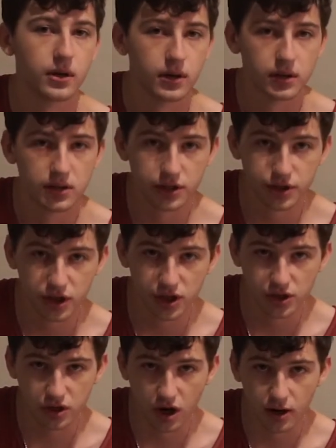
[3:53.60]
to G
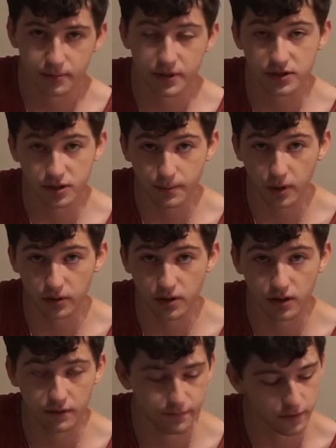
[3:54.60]
sharp. These are both
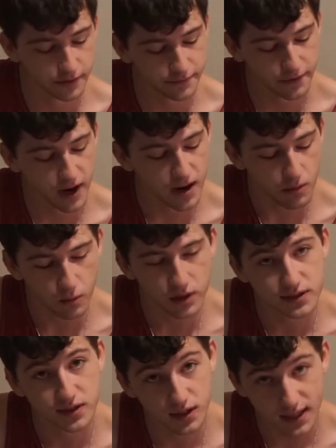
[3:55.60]
on the 4th fret.
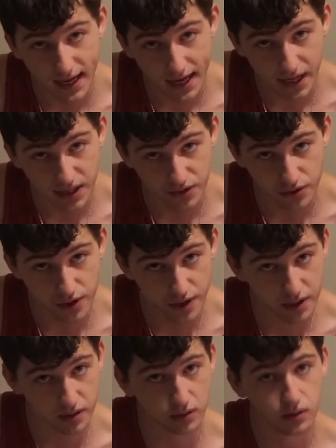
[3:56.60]
One's on the A
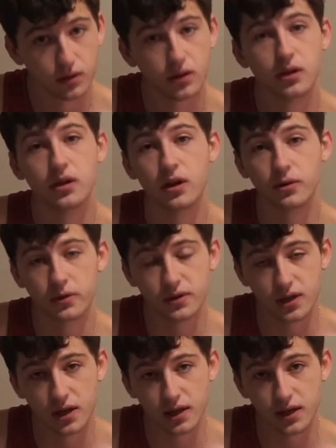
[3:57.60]
string, the other one's
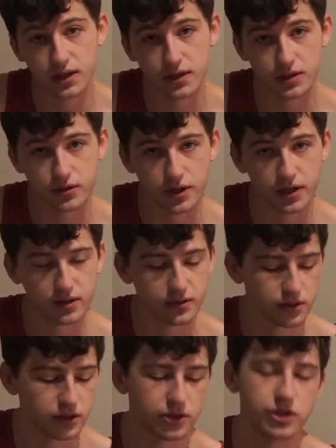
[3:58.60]
on the E string,
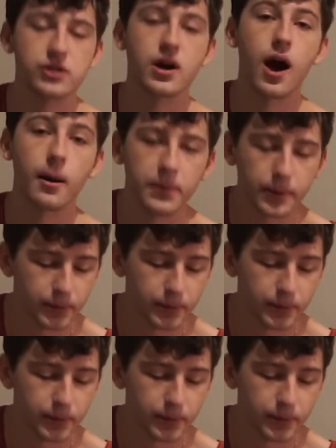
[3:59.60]
so you just hop up